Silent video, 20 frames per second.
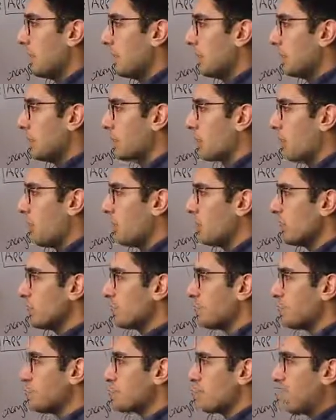But the goal
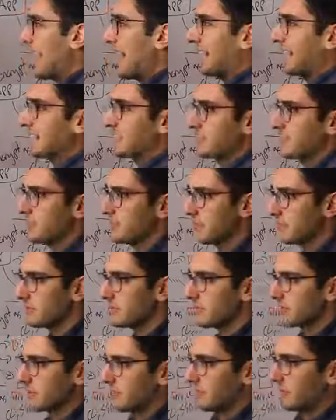of these backend
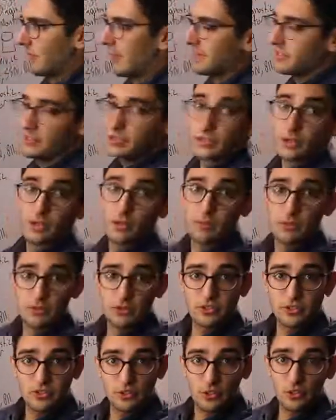systems is to provide
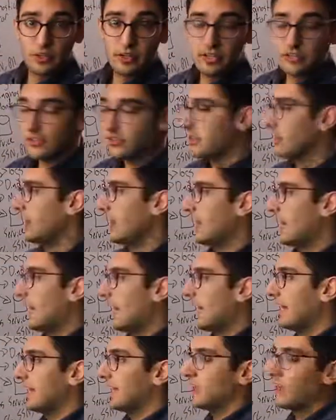durable storage
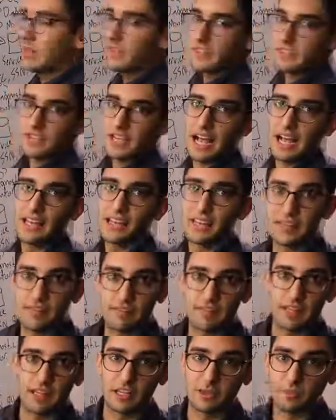in a way that's highly
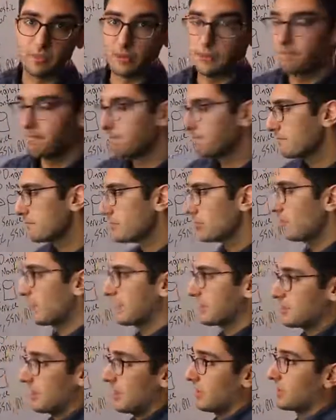available so that we
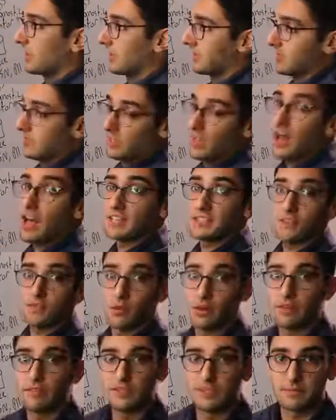can tolerate the loss of
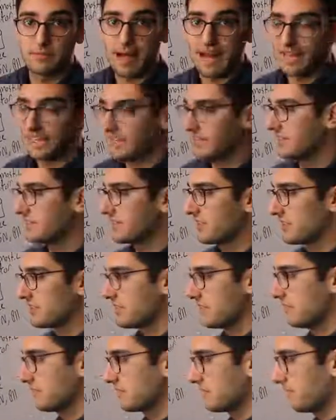one of these backend
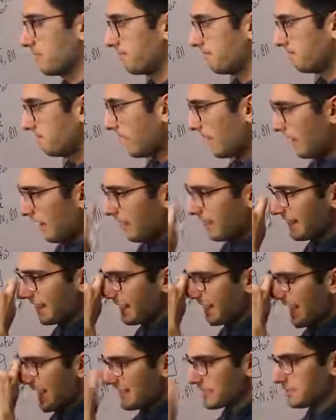systems. The
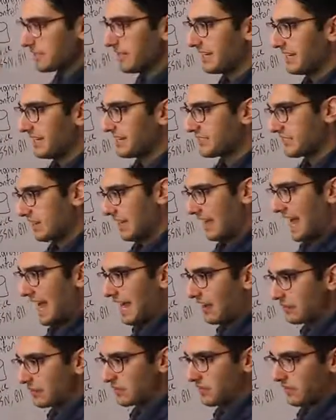last bit is
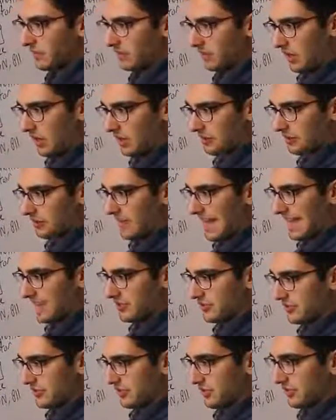how does
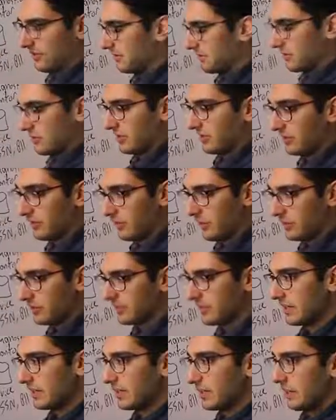
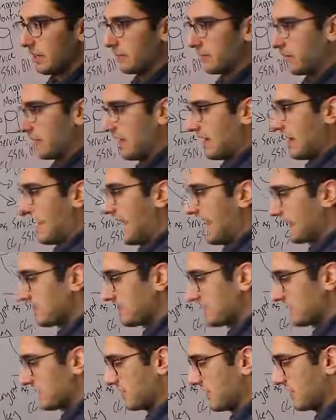Vault provide
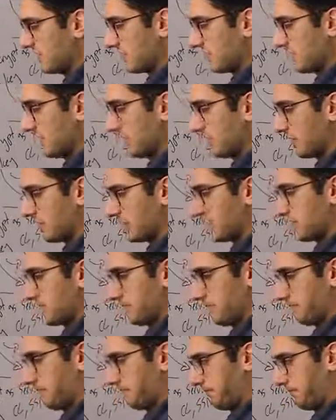access to different secrets?